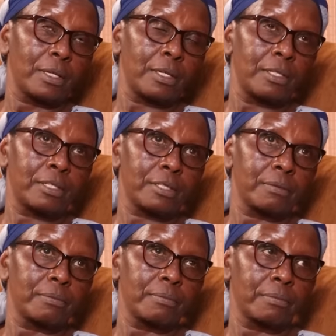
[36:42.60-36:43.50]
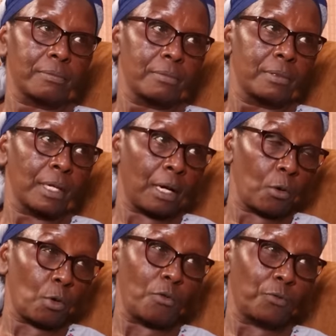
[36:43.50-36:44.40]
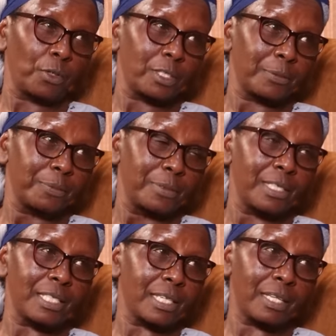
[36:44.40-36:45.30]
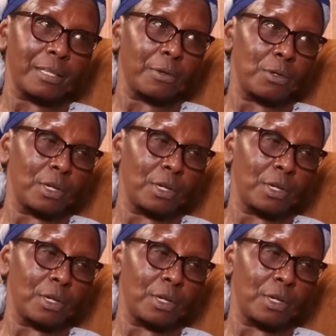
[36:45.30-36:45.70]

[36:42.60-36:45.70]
is the cow comfort. Just like the way